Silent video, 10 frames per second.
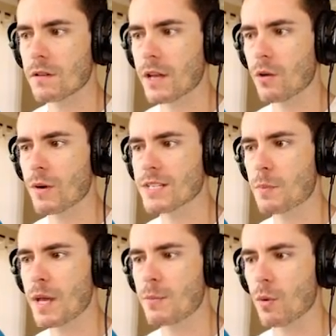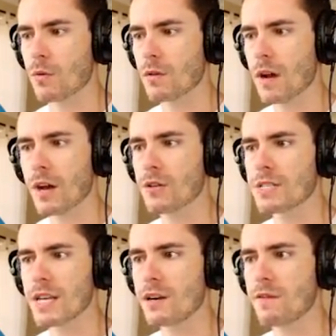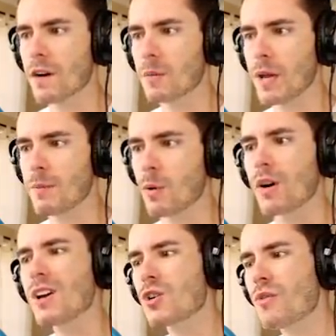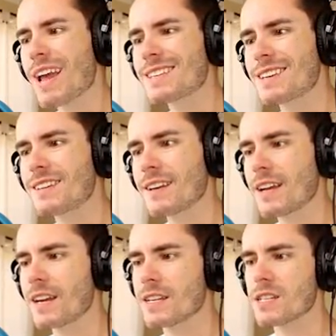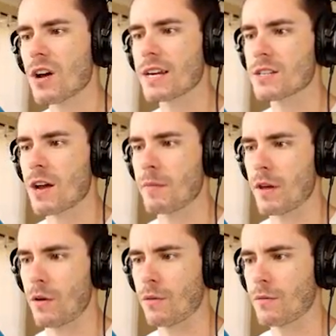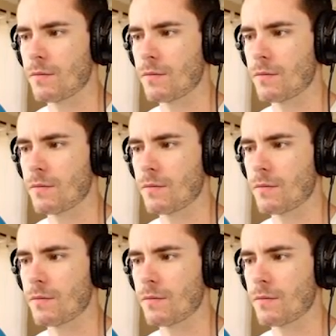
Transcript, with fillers: Okay, well, where's the people? I don't see any fucking people. Granted, it is nighttime though.